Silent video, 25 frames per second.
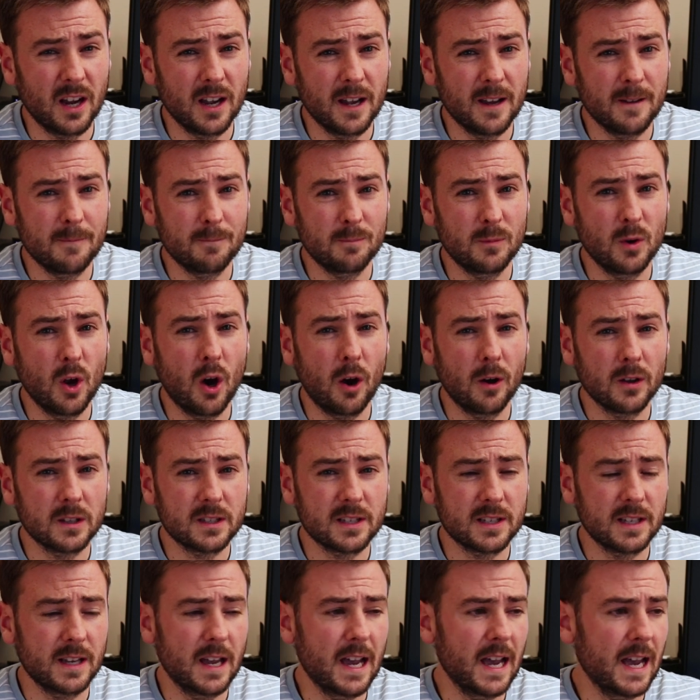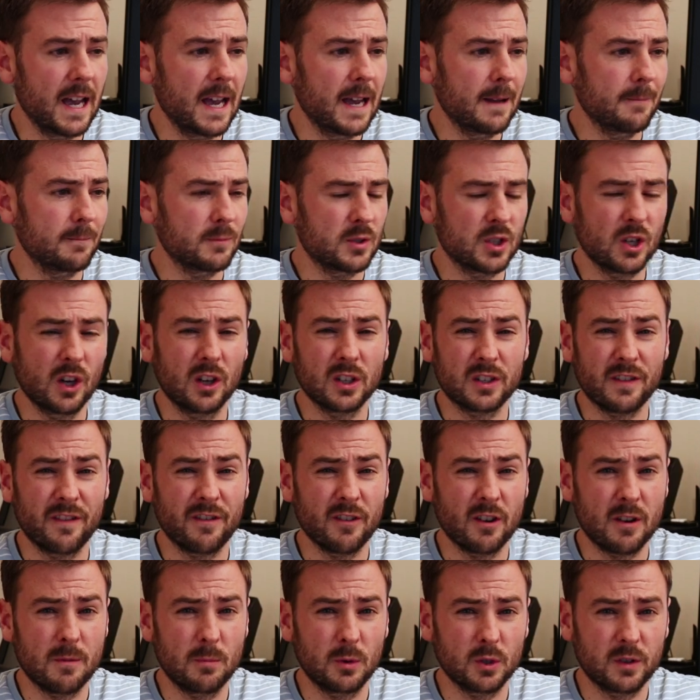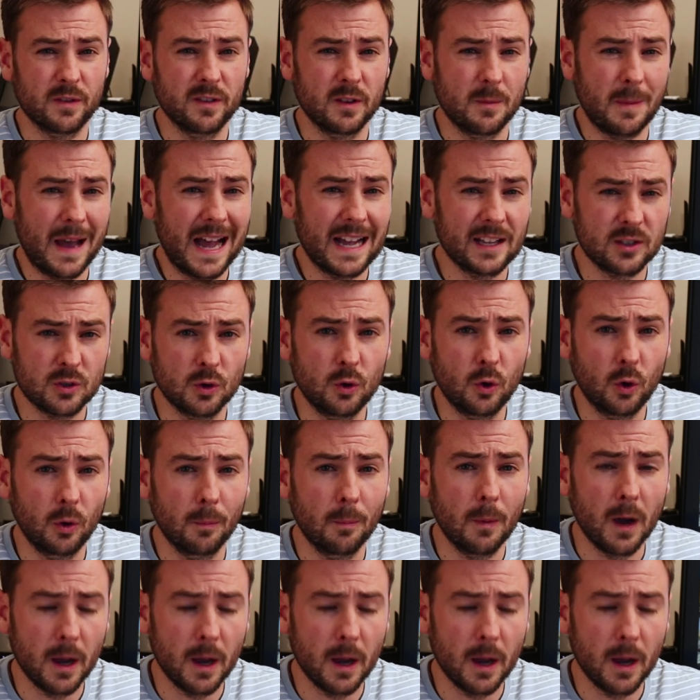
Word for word: I am not um, charging very much for them at all.